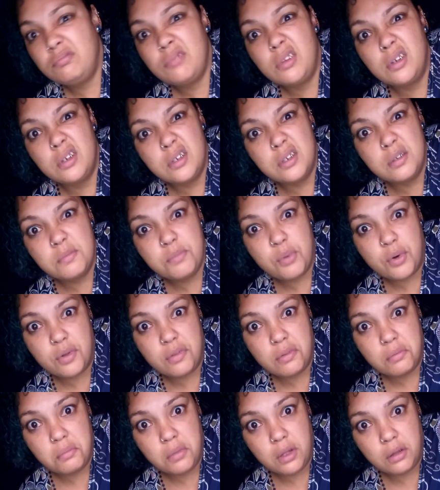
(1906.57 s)
And it didn't
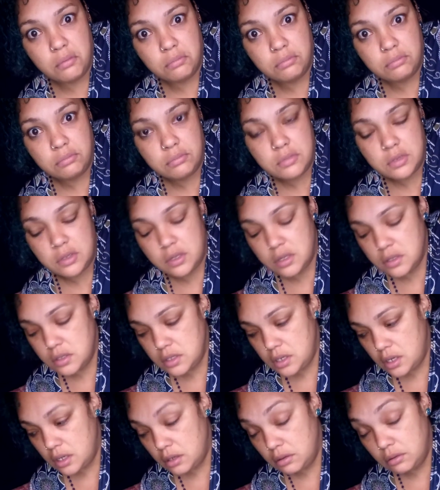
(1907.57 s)
bother me. So I
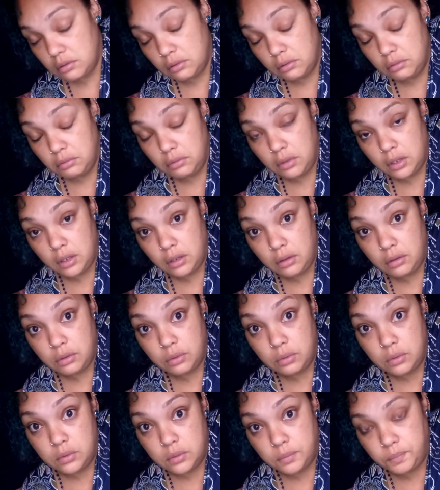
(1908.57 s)
was like, okay,
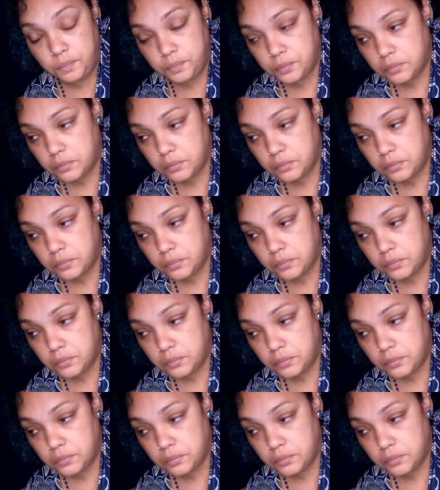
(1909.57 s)
cool.